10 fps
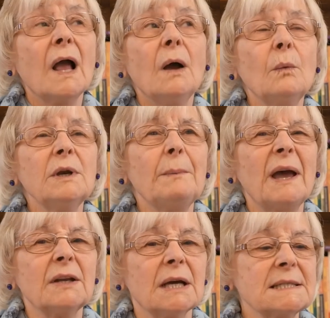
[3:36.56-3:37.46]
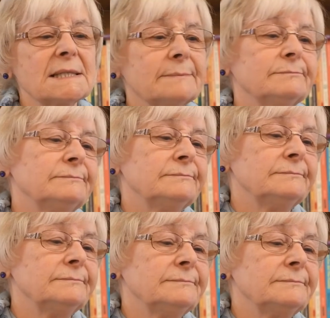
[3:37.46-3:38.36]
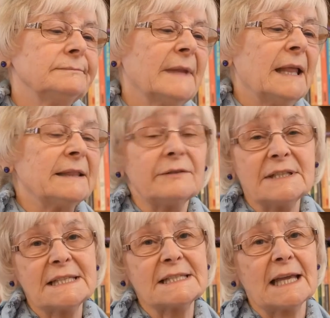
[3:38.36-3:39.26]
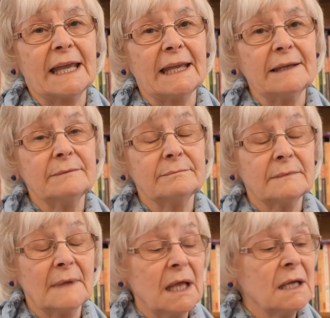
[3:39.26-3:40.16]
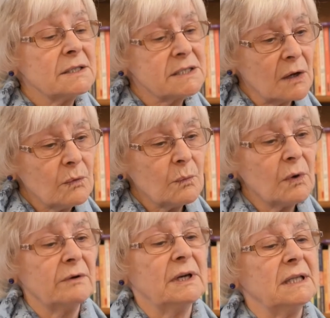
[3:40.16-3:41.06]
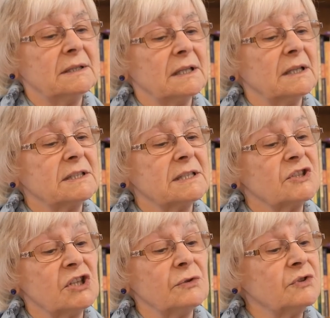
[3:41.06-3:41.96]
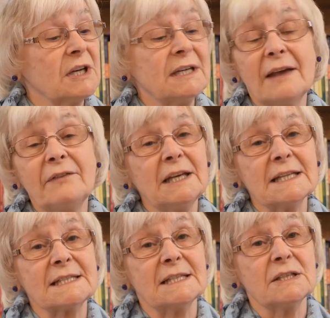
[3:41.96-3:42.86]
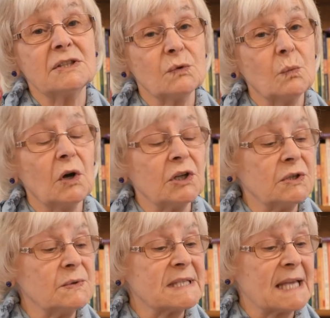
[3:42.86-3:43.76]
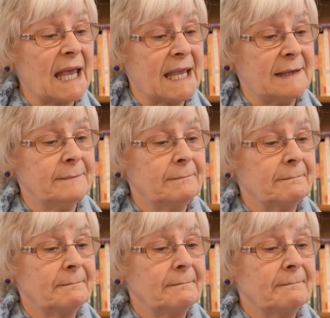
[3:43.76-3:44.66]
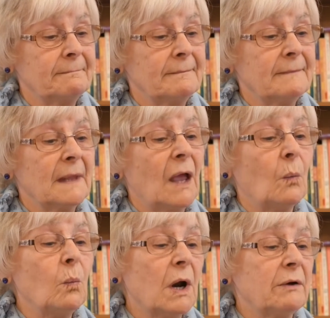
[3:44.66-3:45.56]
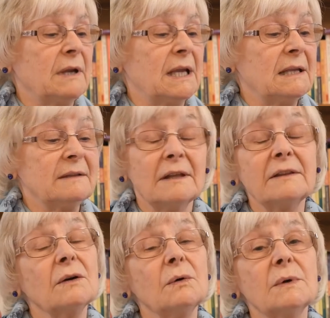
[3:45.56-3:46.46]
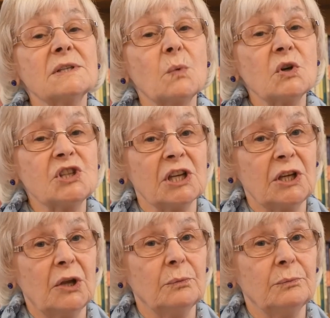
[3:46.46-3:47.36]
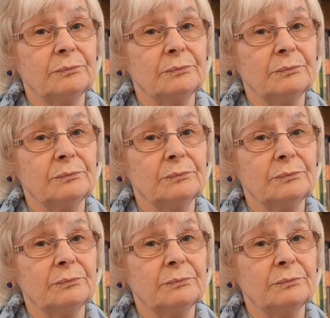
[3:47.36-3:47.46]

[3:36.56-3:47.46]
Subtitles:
What about us? There is a saying, don't worry that children never listen to what you say. Worry that they're always watching you.